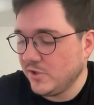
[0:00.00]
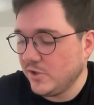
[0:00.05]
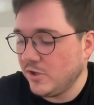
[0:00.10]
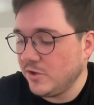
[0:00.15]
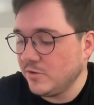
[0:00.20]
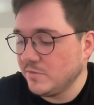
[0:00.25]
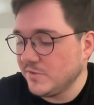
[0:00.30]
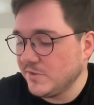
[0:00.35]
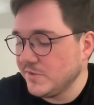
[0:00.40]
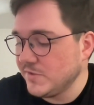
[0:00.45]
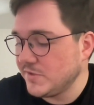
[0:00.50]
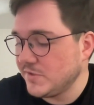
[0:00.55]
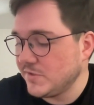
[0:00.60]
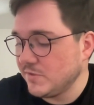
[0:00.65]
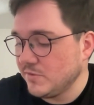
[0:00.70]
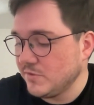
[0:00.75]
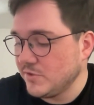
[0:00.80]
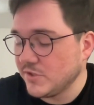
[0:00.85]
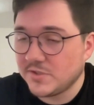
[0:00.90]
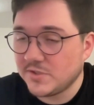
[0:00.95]
owners
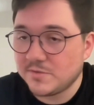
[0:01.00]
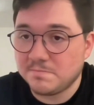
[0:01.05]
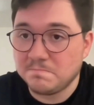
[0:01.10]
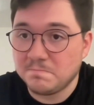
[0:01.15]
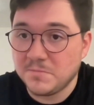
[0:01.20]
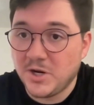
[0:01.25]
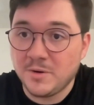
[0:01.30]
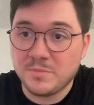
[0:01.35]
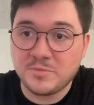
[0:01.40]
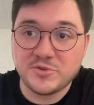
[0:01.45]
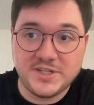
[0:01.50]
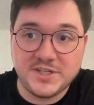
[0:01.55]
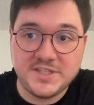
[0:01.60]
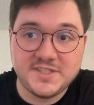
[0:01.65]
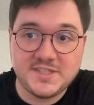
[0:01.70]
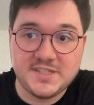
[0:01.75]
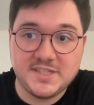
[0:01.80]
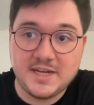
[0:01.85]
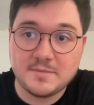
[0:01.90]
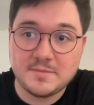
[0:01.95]
to just upgrade
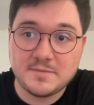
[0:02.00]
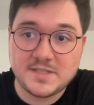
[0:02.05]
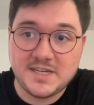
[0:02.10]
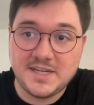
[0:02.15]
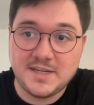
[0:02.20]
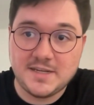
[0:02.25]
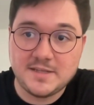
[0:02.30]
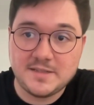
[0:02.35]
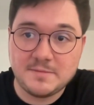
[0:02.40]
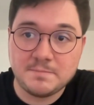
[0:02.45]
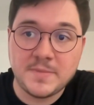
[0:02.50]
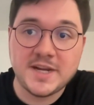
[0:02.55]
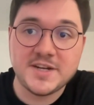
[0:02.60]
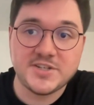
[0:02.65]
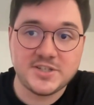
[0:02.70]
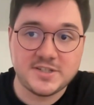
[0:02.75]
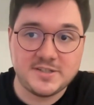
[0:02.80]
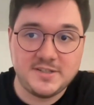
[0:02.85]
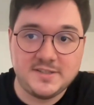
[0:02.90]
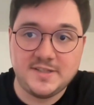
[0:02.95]
Synapse and
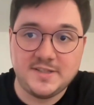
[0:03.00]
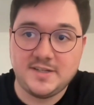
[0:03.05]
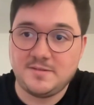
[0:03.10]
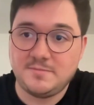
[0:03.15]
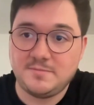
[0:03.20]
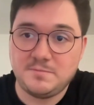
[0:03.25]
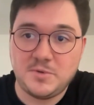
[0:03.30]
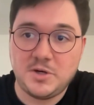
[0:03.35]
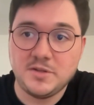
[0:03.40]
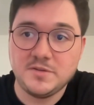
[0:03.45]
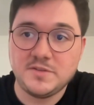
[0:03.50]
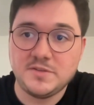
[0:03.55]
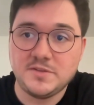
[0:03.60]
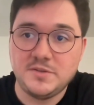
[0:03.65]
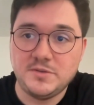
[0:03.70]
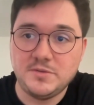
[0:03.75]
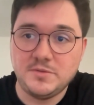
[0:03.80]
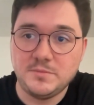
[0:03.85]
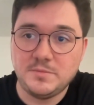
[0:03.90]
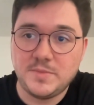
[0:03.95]
magically they're on the
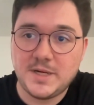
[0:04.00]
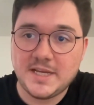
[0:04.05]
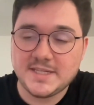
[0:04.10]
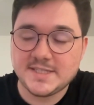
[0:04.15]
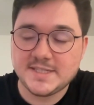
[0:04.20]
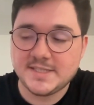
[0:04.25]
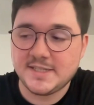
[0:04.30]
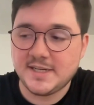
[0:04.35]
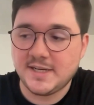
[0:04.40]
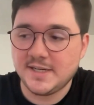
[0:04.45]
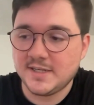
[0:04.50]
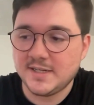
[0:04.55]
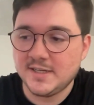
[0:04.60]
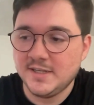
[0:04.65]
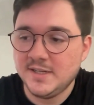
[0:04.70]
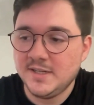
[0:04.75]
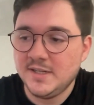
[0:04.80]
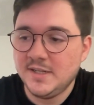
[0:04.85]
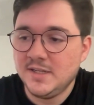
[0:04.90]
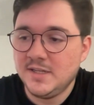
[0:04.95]
new Mass stack.
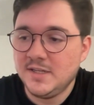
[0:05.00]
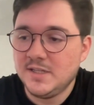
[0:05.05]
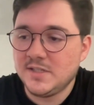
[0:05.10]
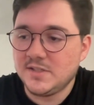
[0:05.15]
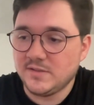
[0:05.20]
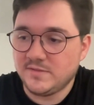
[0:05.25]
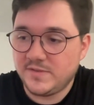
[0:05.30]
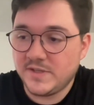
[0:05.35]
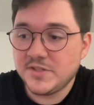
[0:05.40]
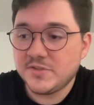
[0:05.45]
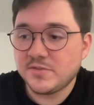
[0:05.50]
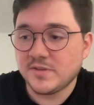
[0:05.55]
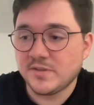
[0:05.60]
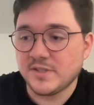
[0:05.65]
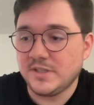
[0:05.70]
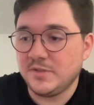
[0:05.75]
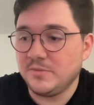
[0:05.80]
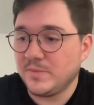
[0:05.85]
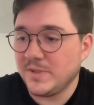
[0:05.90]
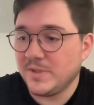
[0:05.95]
So
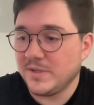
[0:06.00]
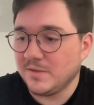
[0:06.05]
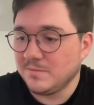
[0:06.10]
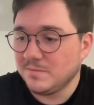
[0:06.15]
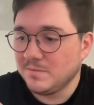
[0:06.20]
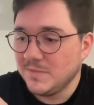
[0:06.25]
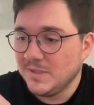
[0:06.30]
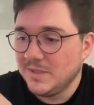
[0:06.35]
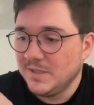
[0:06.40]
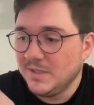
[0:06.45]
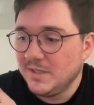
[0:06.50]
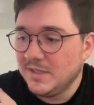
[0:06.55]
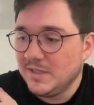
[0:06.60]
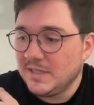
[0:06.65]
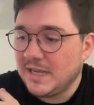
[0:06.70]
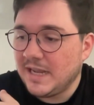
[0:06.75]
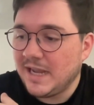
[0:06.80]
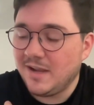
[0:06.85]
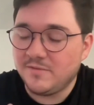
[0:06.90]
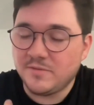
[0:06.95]
eventually we'll
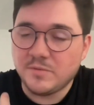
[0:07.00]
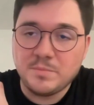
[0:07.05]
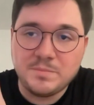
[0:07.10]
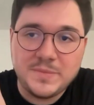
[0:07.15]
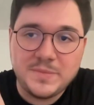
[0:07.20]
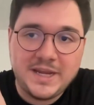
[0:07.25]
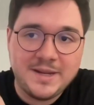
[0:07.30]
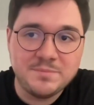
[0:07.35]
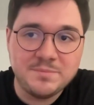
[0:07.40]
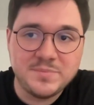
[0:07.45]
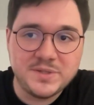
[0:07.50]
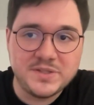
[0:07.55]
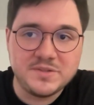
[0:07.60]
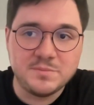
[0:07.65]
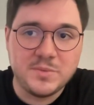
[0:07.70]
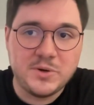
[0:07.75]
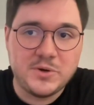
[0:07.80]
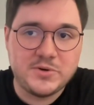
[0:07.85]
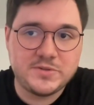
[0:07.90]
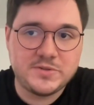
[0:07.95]
have an embed
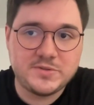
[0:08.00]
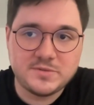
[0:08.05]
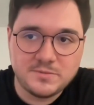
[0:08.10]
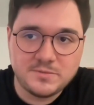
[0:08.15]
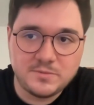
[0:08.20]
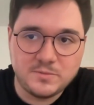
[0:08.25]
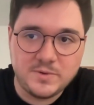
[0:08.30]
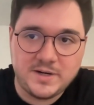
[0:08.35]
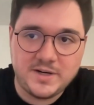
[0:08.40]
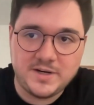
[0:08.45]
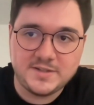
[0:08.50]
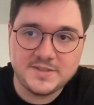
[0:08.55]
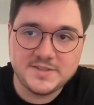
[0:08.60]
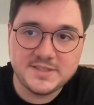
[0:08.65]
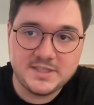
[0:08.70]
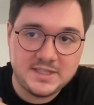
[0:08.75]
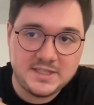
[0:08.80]
mode where